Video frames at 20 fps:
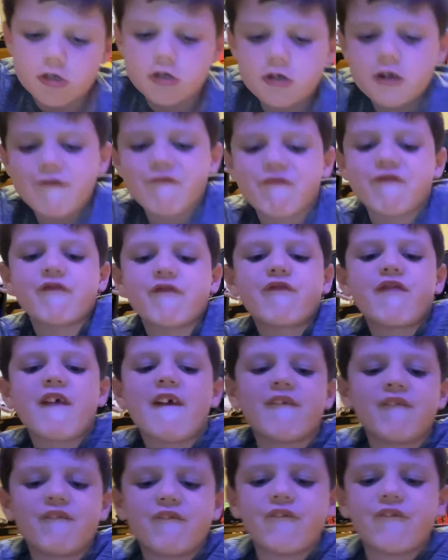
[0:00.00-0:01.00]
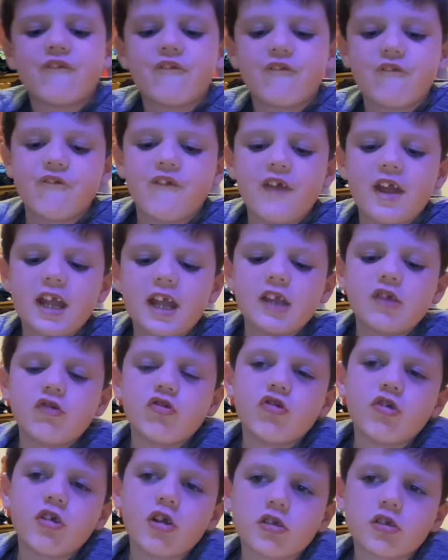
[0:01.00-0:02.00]
And
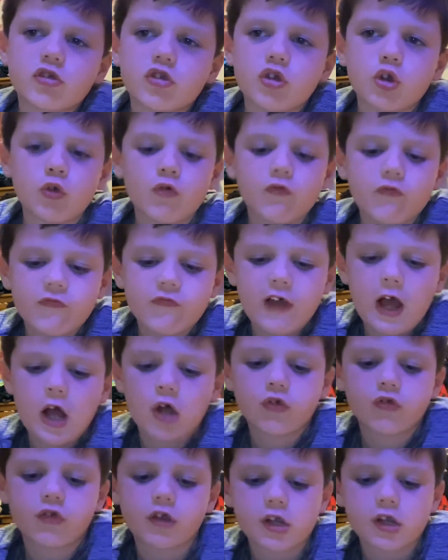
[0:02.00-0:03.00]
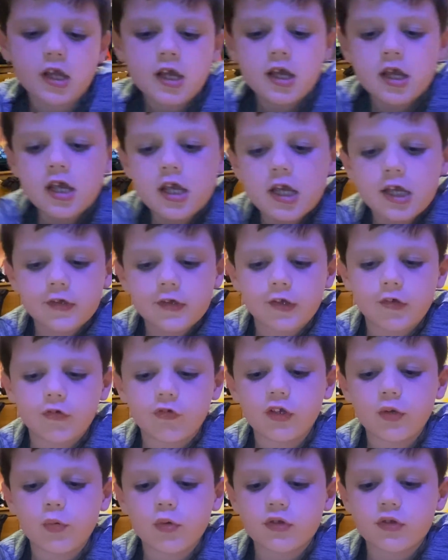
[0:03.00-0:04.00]
Fantasia 2000 is a
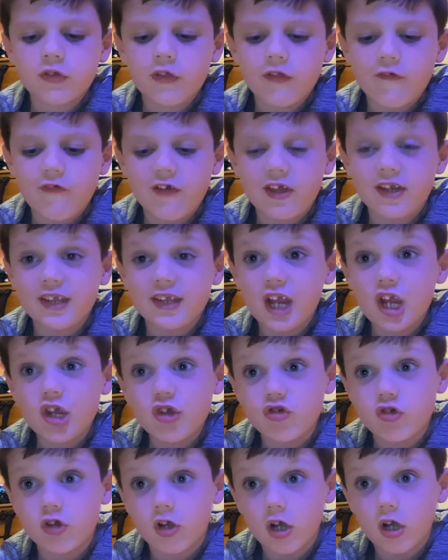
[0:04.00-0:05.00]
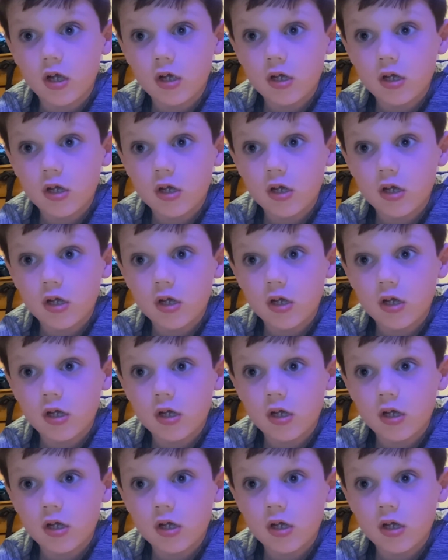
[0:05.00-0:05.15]
sequel to the Fantasia.